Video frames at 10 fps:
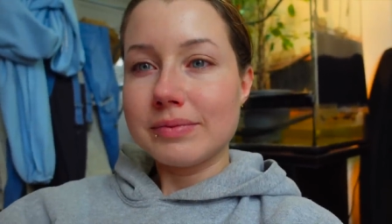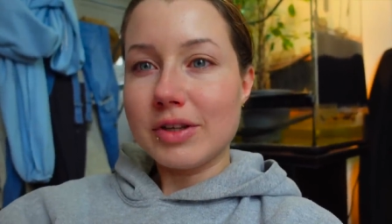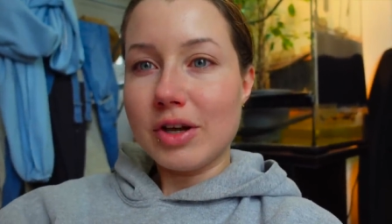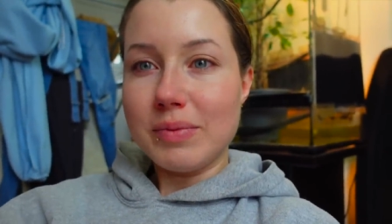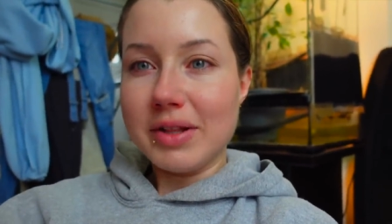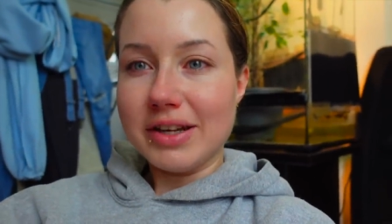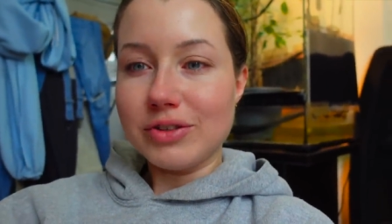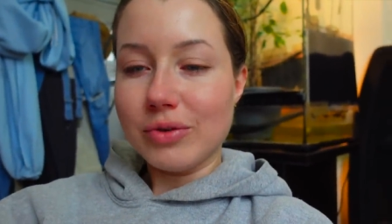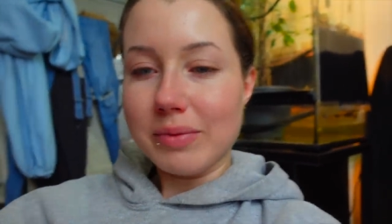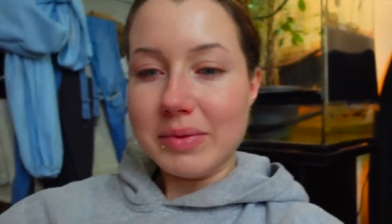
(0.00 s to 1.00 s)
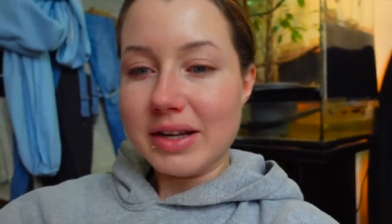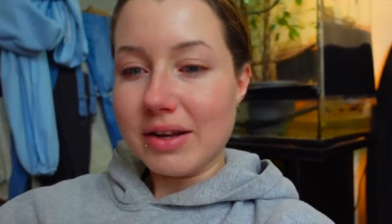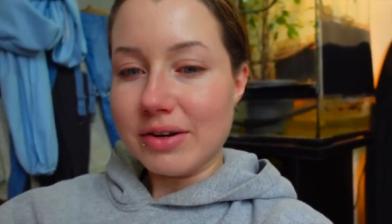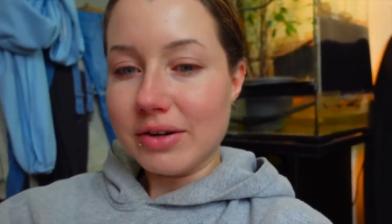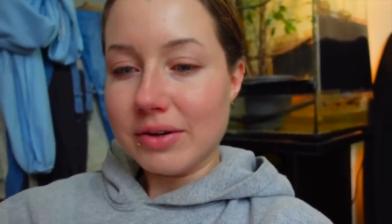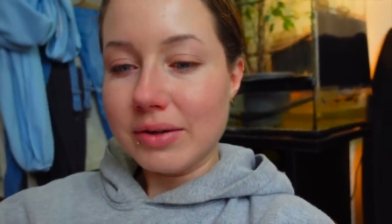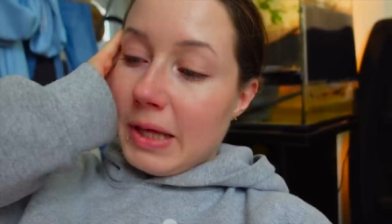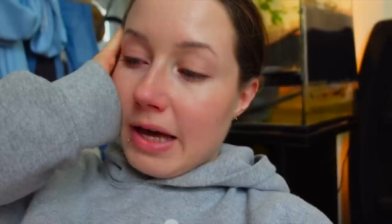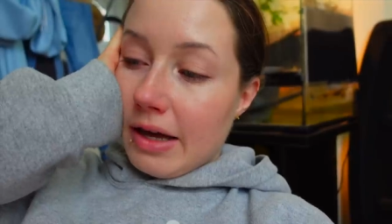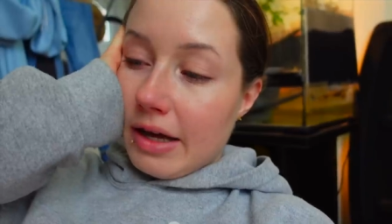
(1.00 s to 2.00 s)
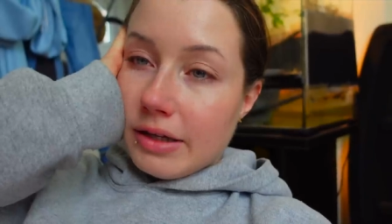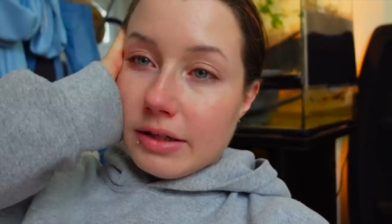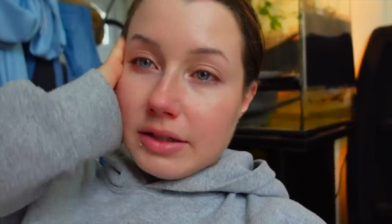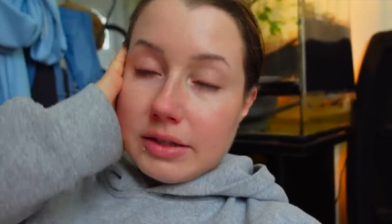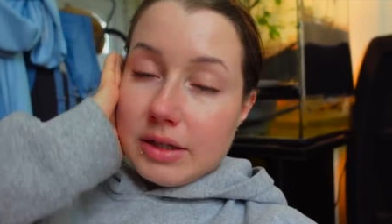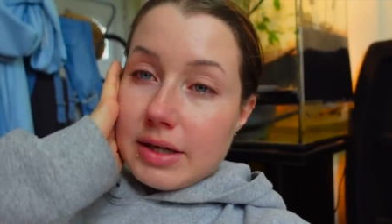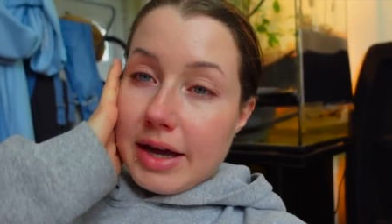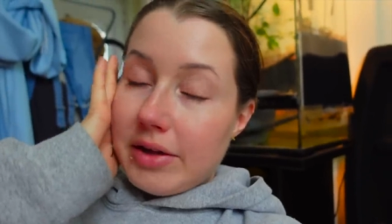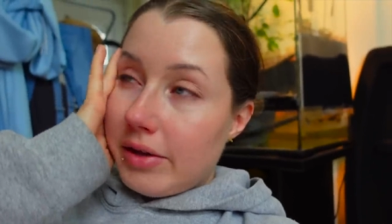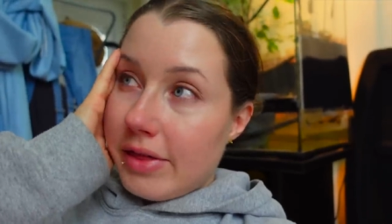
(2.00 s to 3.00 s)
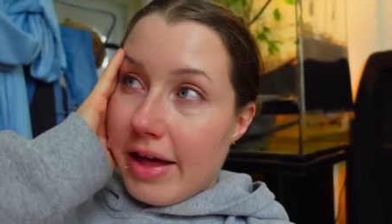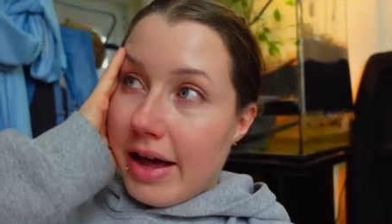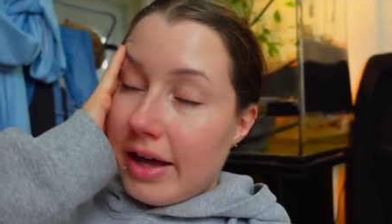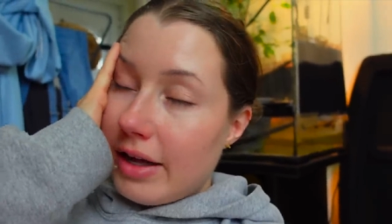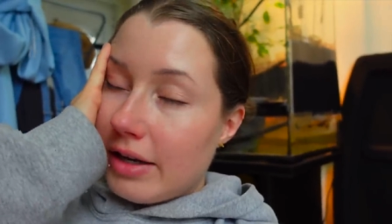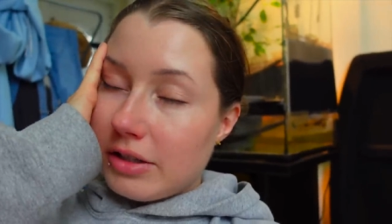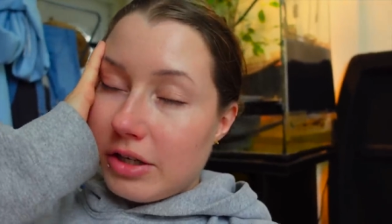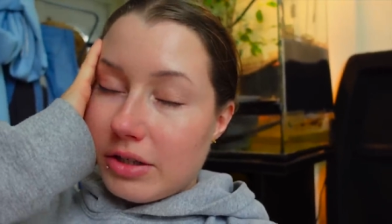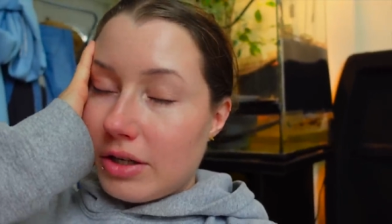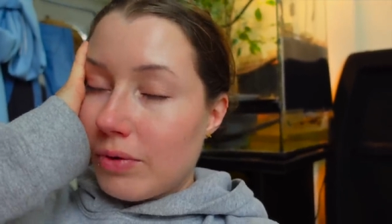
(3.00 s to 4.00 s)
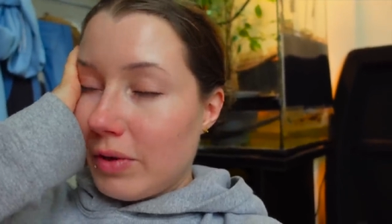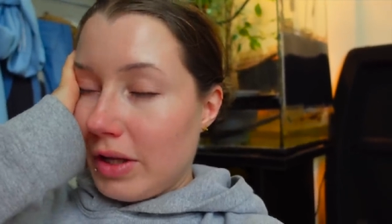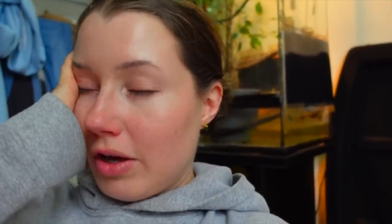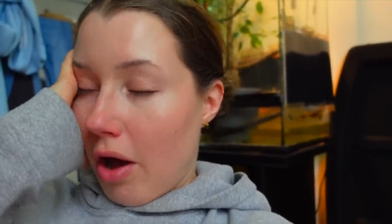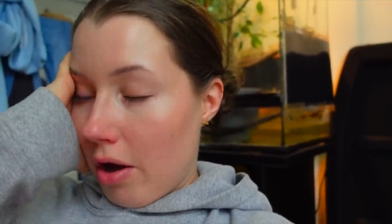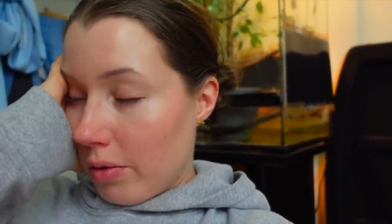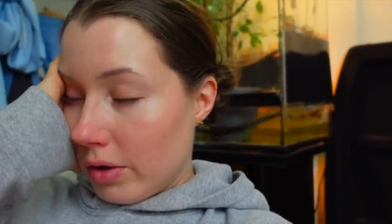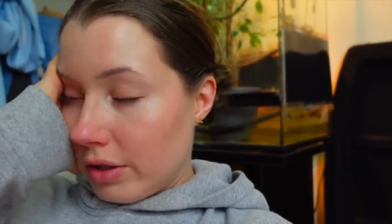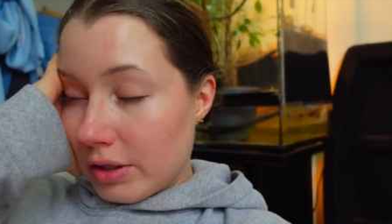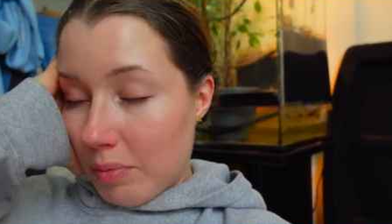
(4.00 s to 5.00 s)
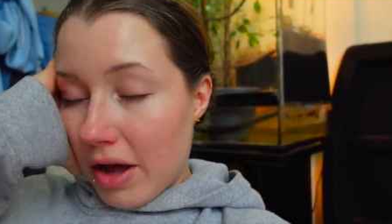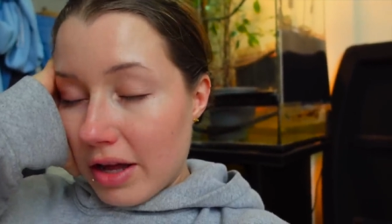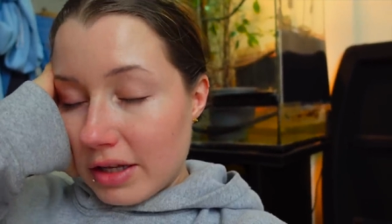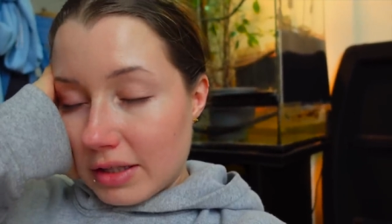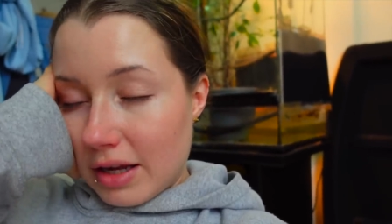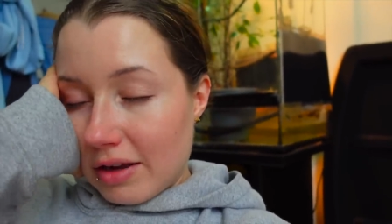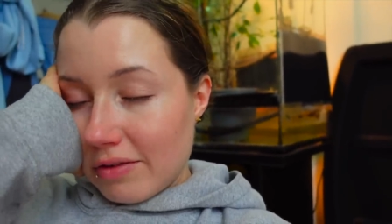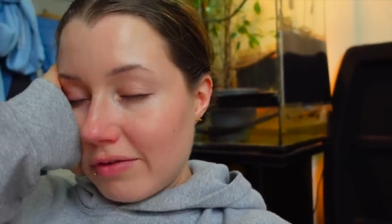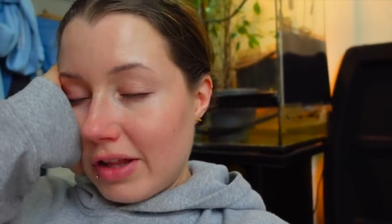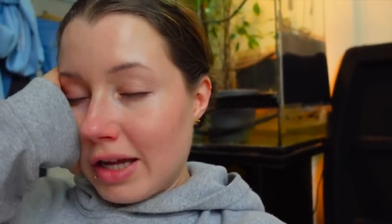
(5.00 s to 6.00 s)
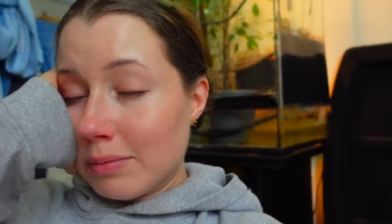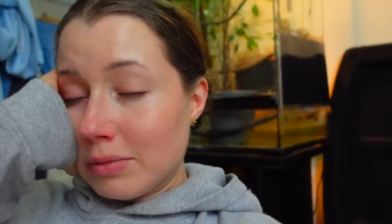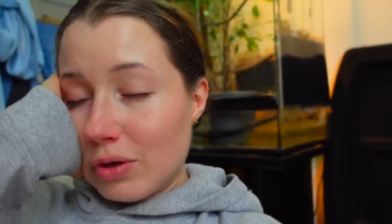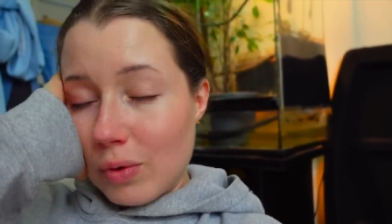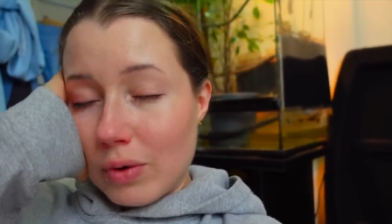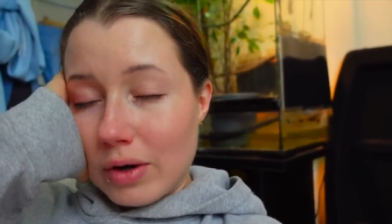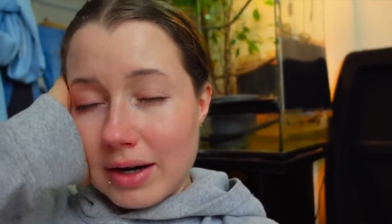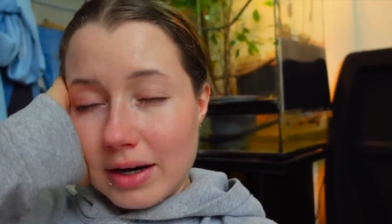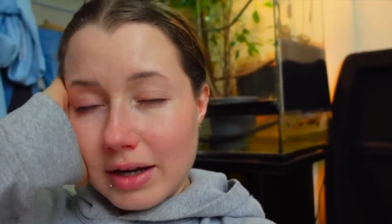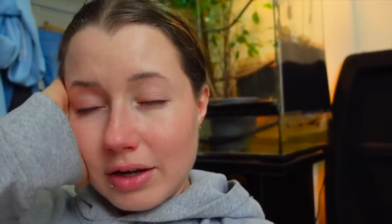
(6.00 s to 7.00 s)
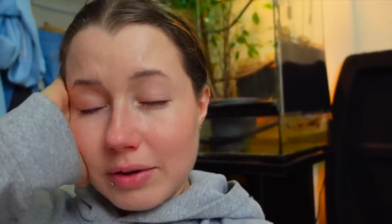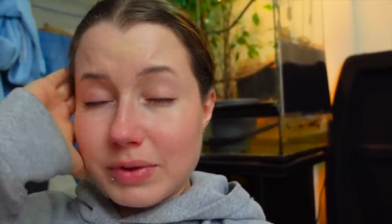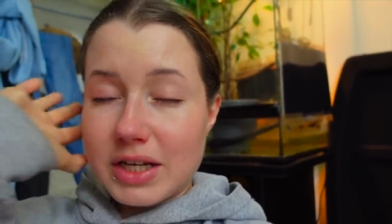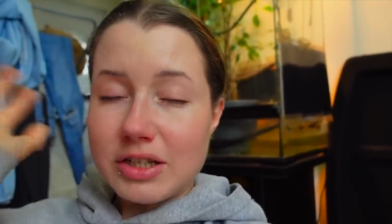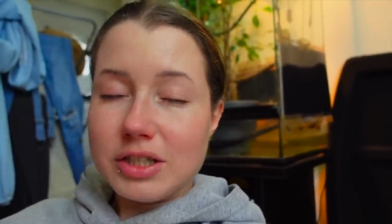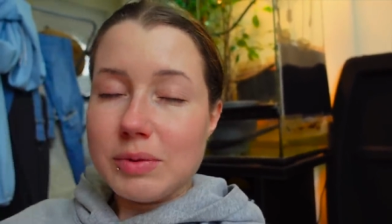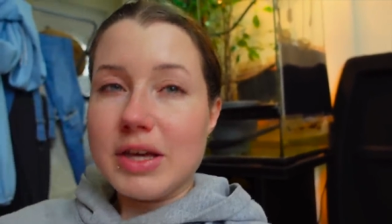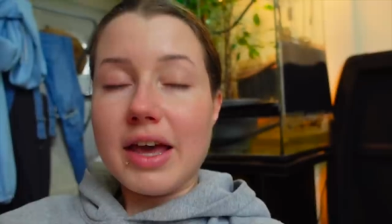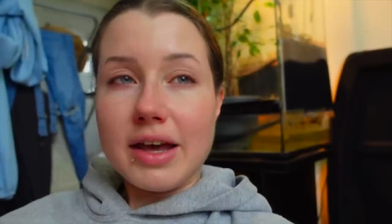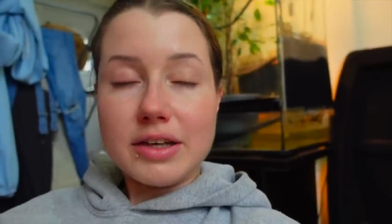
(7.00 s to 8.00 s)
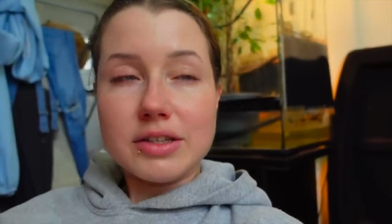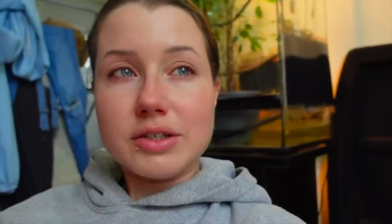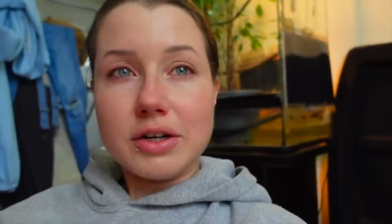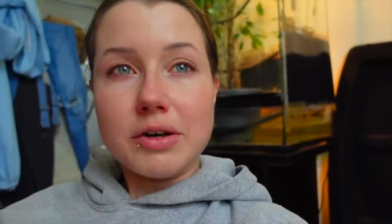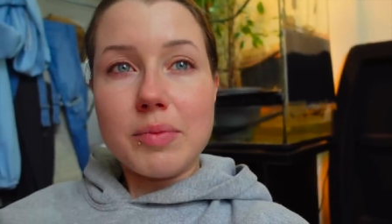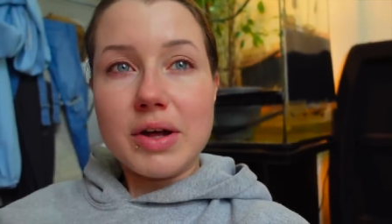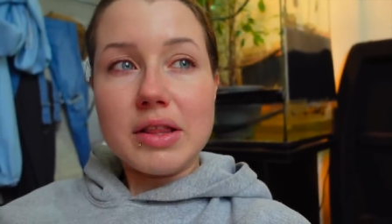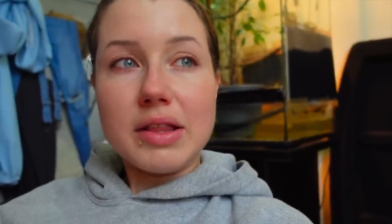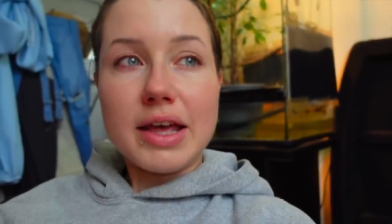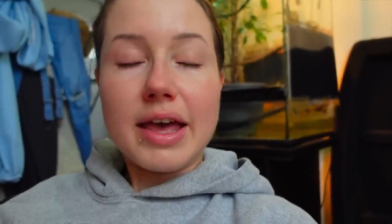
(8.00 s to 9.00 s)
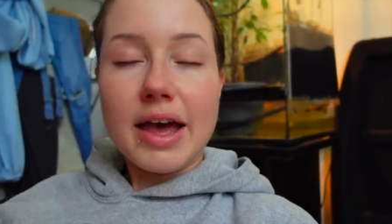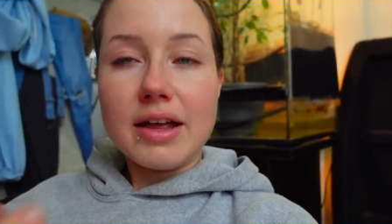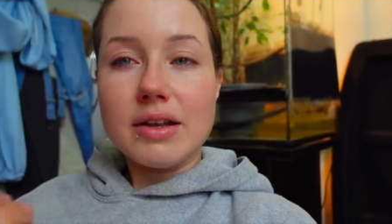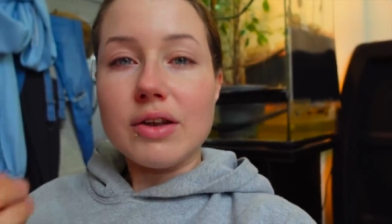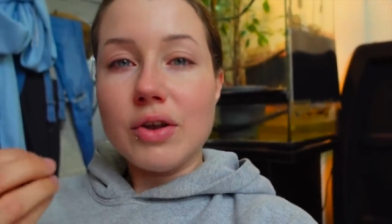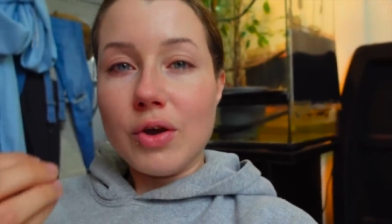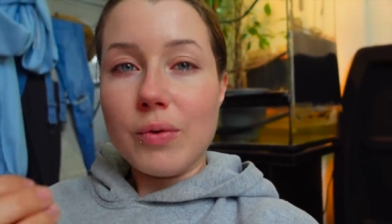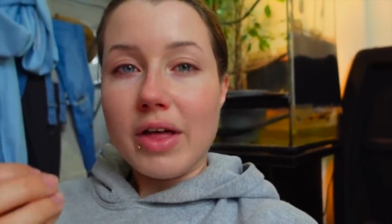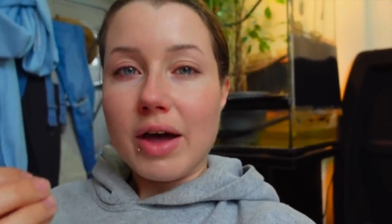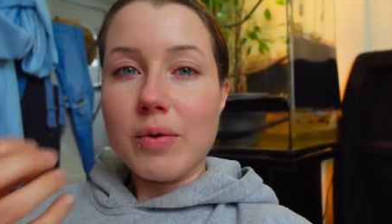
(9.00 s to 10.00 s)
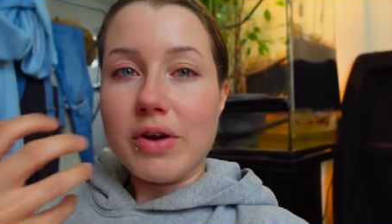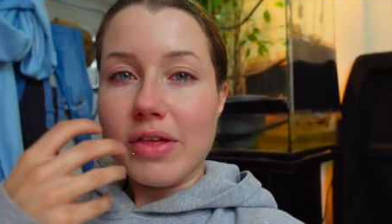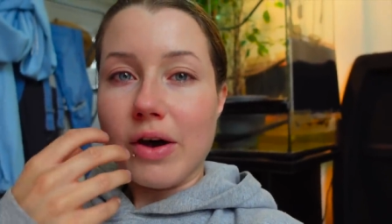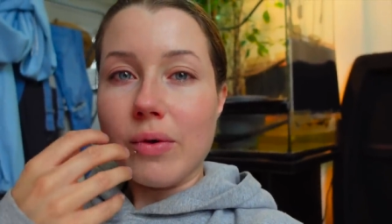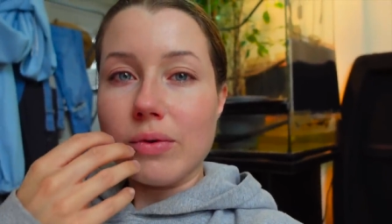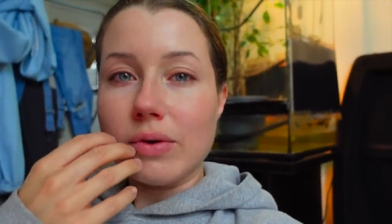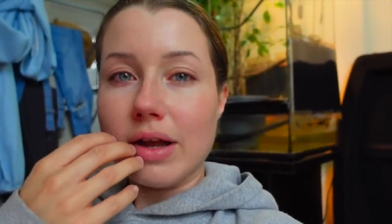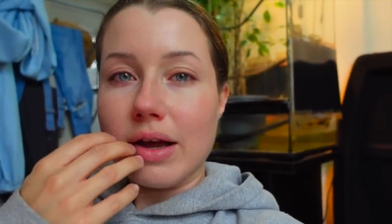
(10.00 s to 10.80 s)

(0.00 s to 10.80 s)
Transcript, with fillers: Could be like dormant, I don't know. Yeah, it's either that and it's just in a really awkward spot and it's getting inflamed, or it could potentially be cancer, but they can't know that without